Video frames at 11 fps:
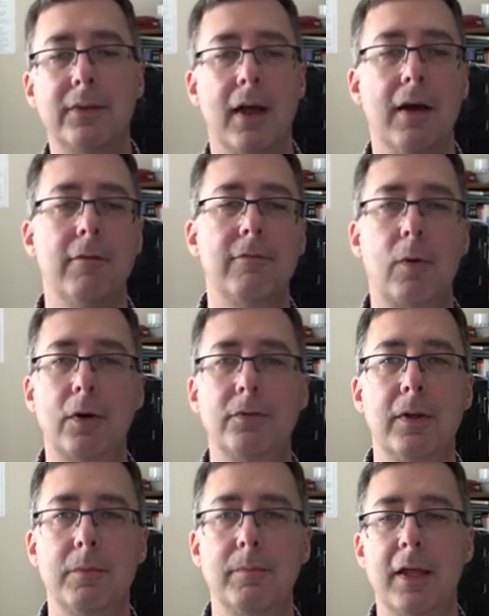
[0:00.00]
of force
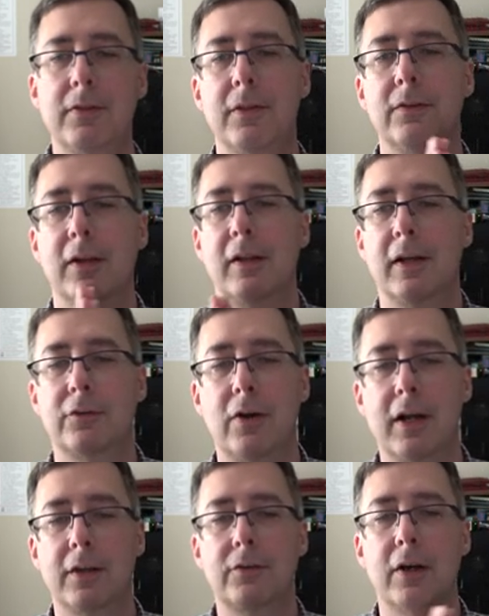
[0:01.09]
field methods and
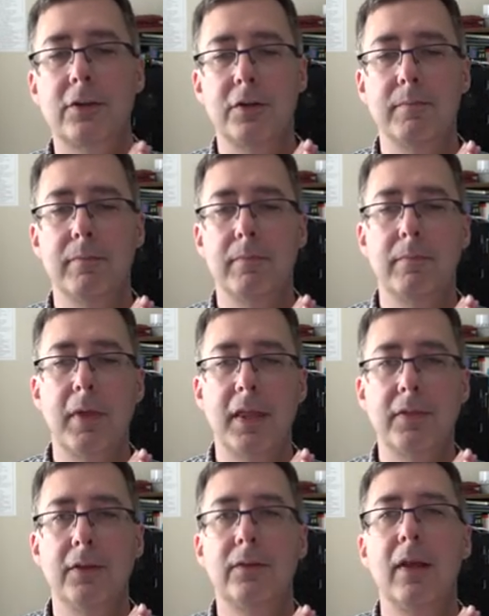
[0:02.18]
electronic structure
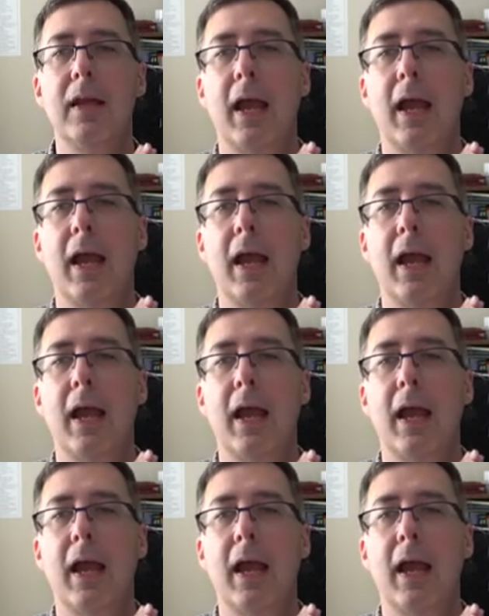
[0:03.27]
methods.